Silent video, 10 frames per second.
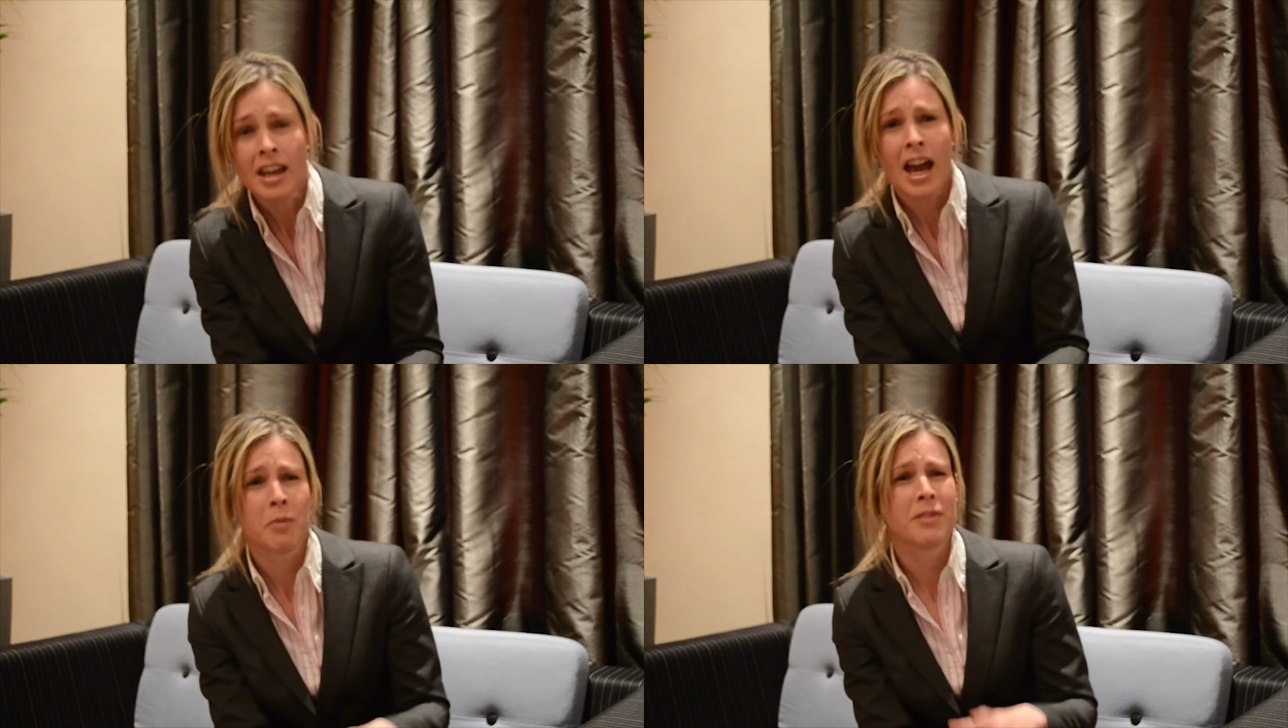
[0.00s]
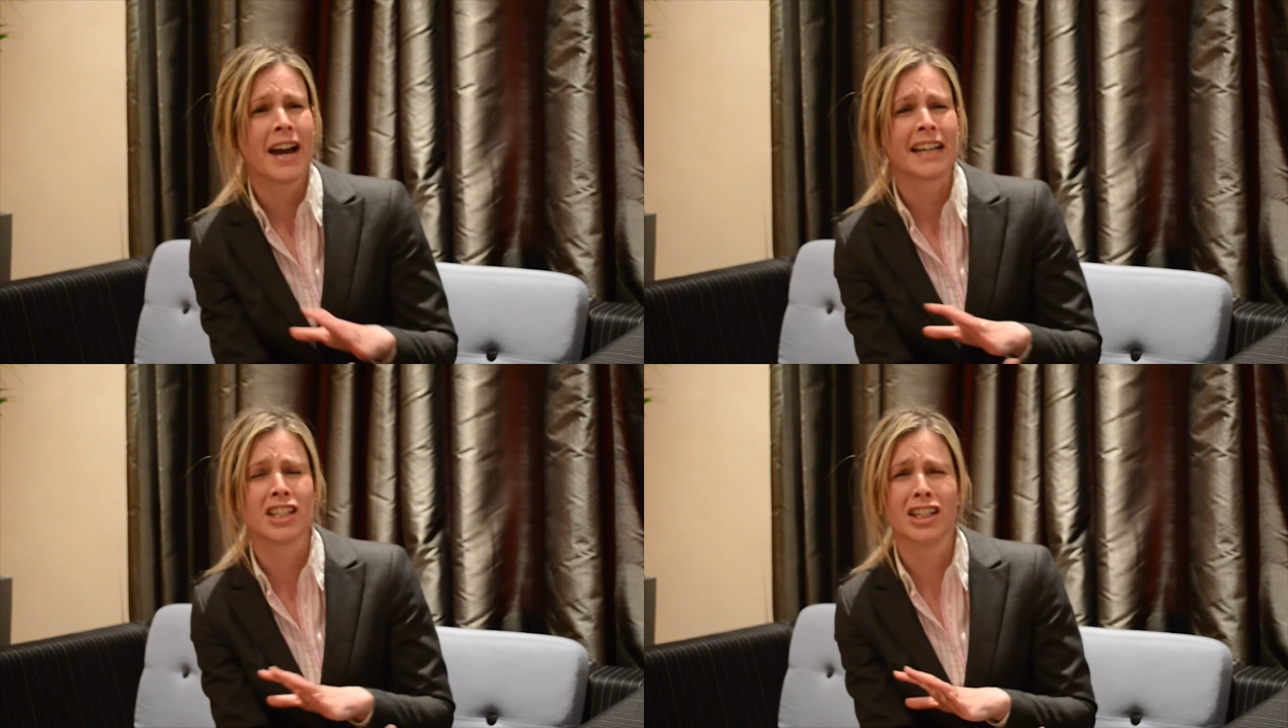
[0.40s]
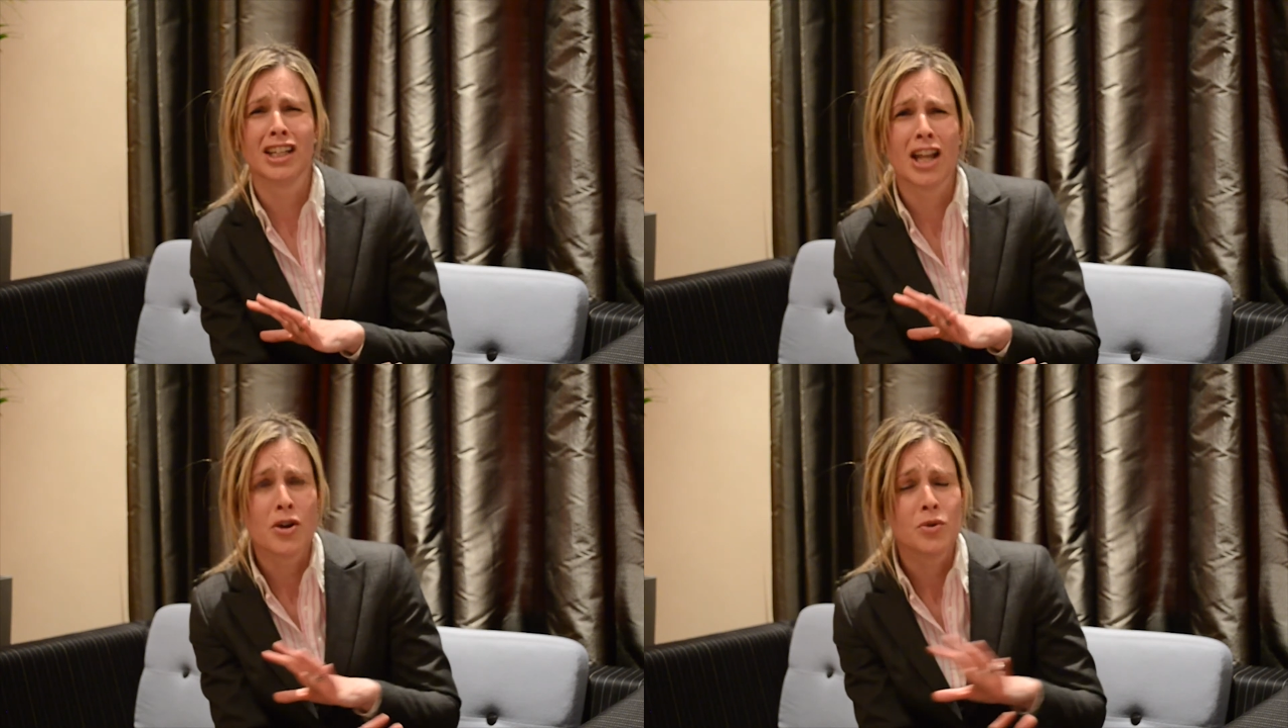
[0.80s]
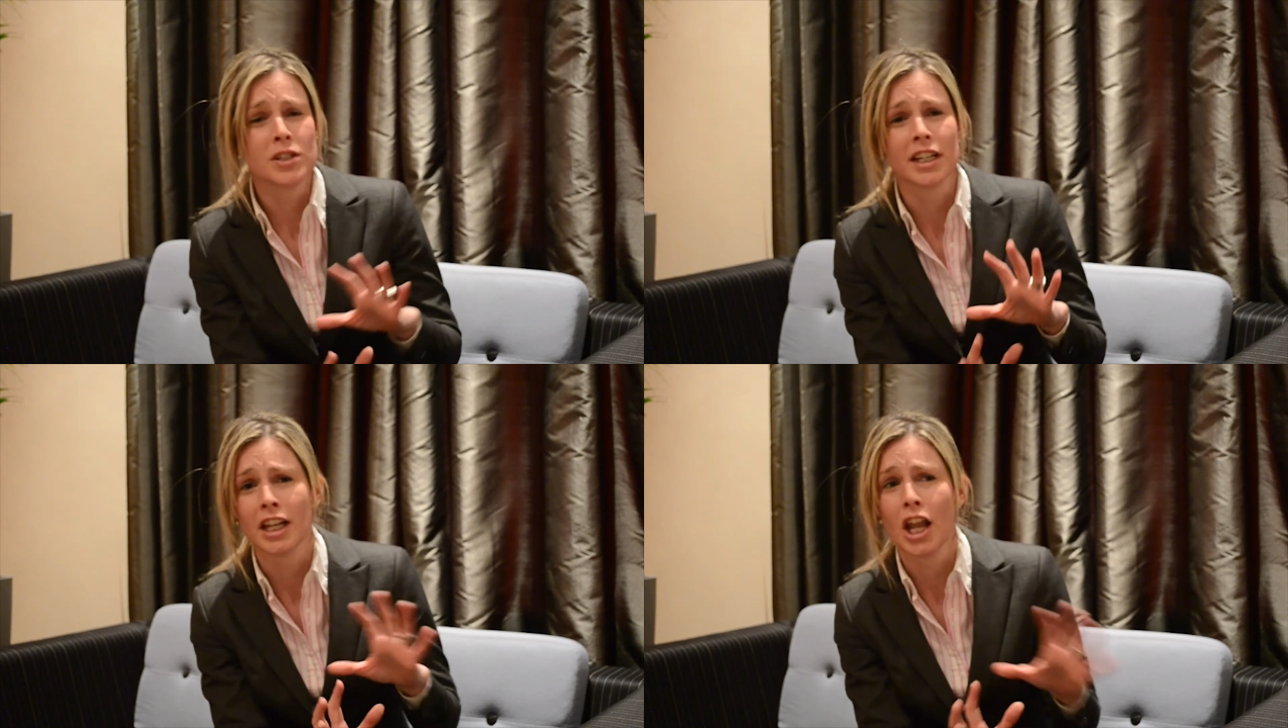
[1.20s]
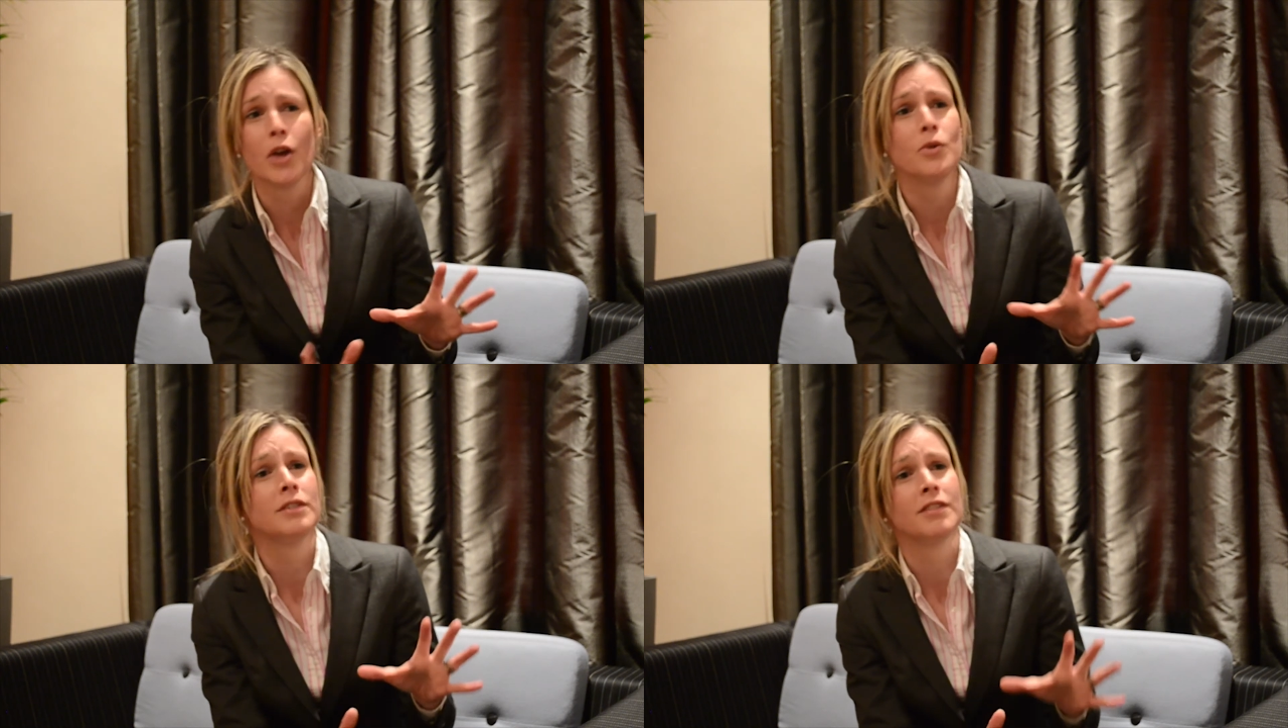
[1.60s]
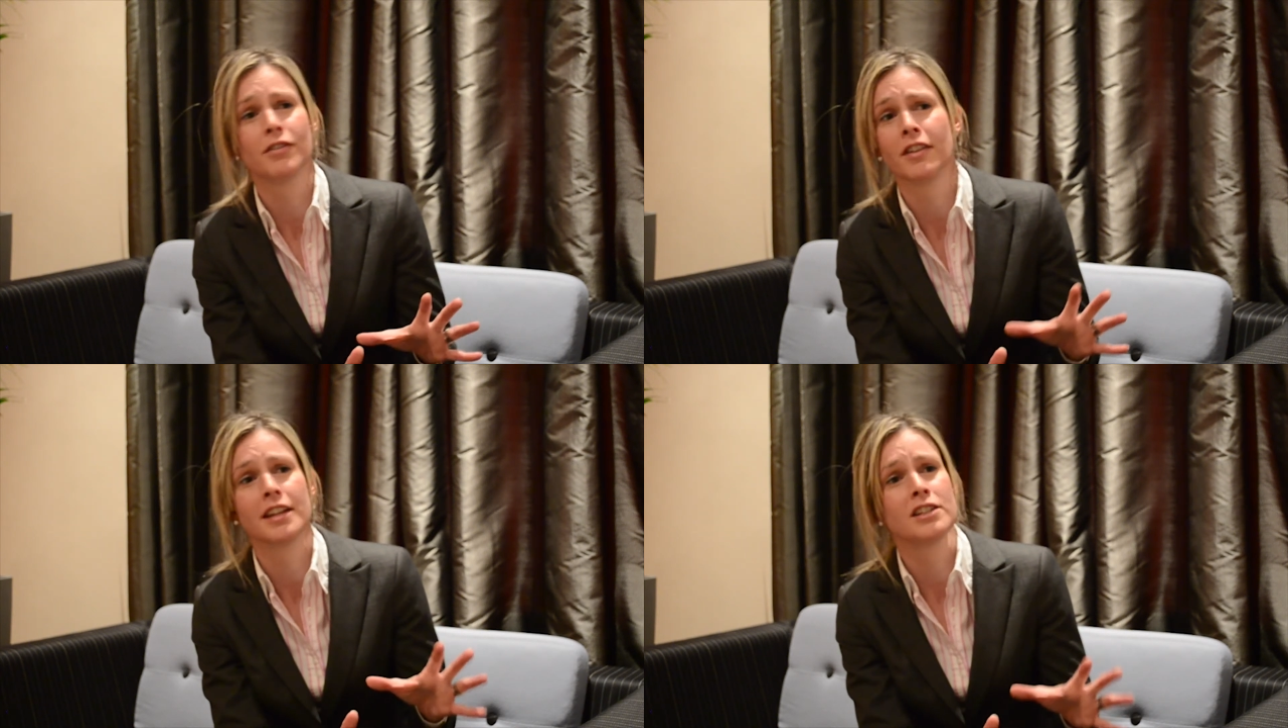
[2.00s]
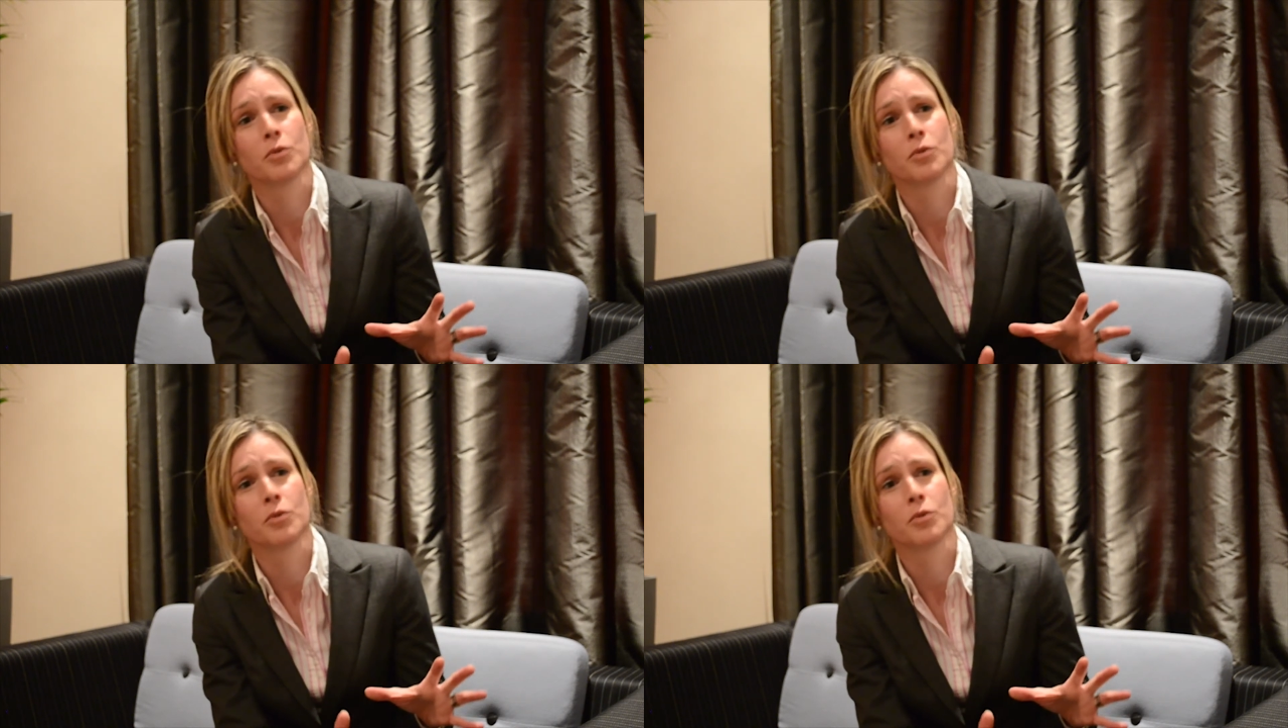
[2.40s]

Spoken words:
And we've had loads and loads of different things